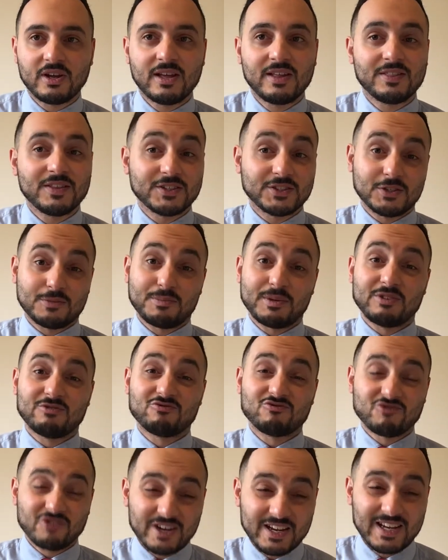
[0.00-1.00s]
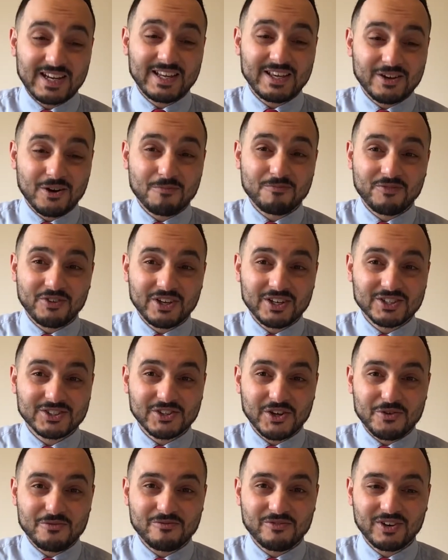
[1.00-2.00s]
This should be really obvious,
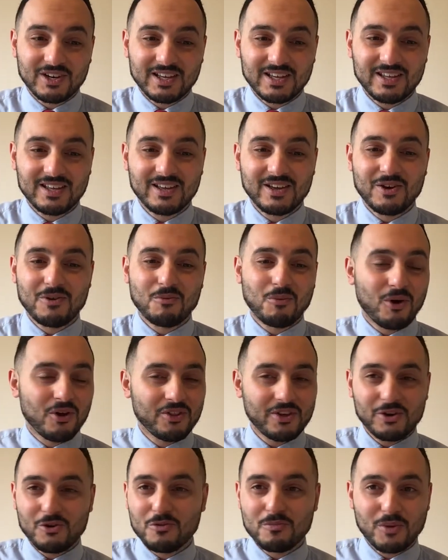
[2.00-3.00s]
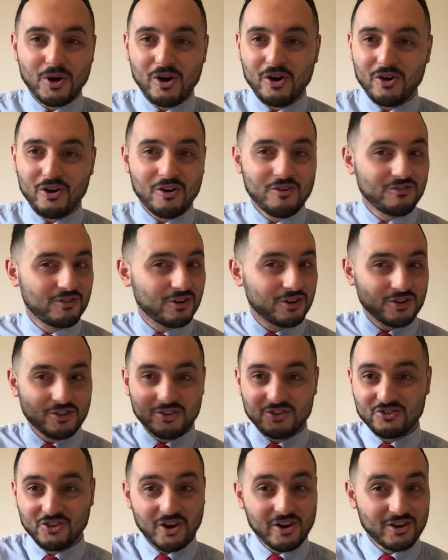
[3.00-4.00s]
hopefully. What are they all part of? Look at the
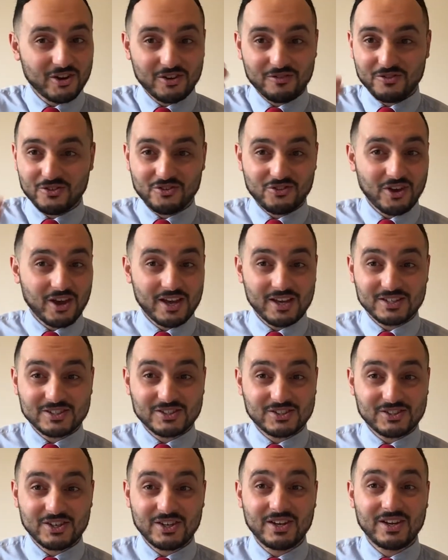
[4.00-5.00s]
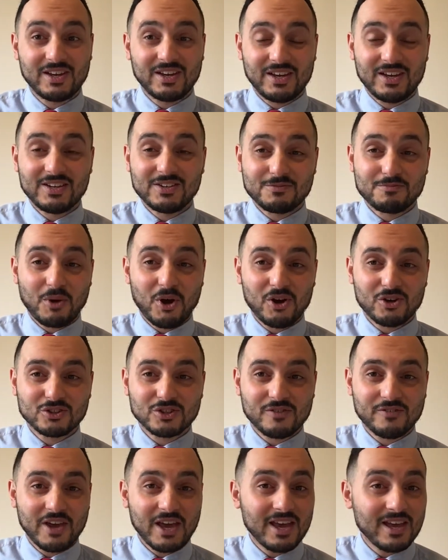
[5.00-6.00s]
title of the text. It is part
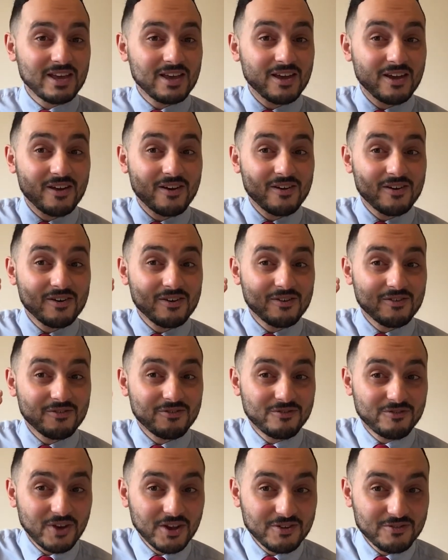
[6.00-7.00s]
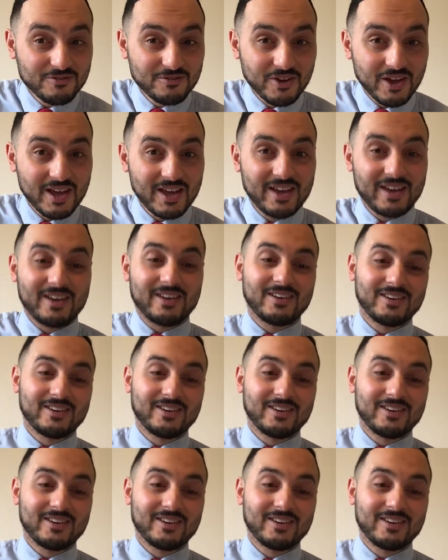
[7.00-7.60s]
of a fun fair.